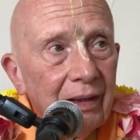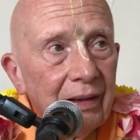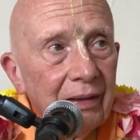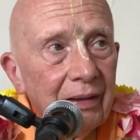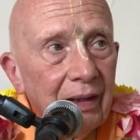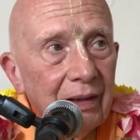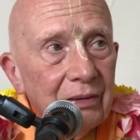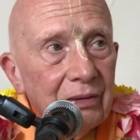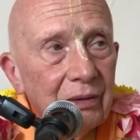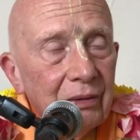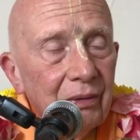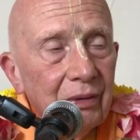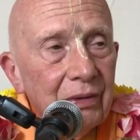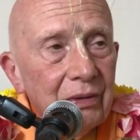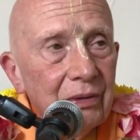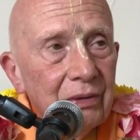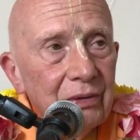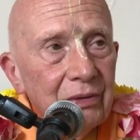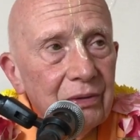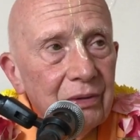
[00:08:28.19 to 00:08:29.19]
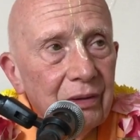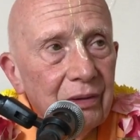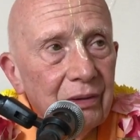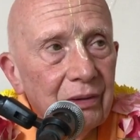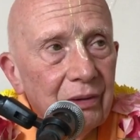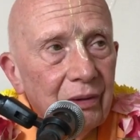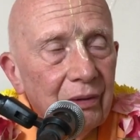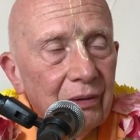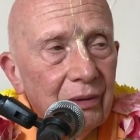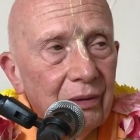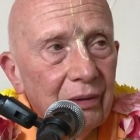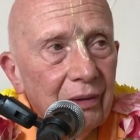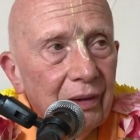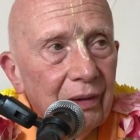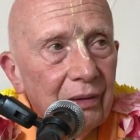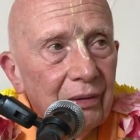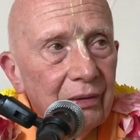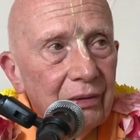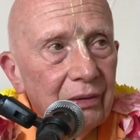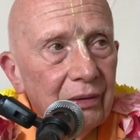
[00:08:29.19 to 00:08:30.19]
And that's Krishna's internal
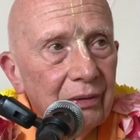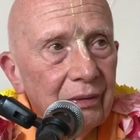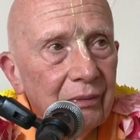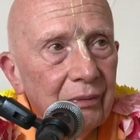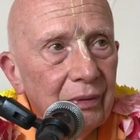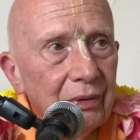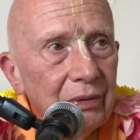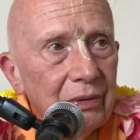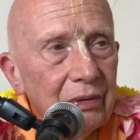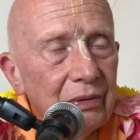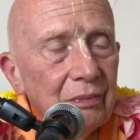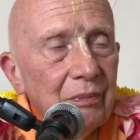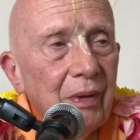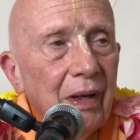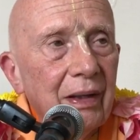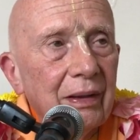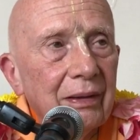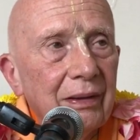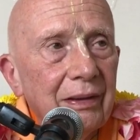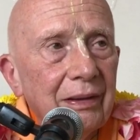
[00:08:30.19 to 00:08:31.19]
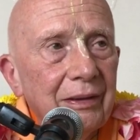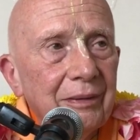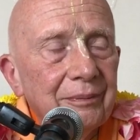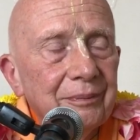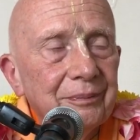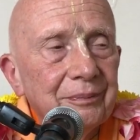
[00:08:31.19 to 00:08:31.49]
energy, which is bhakti.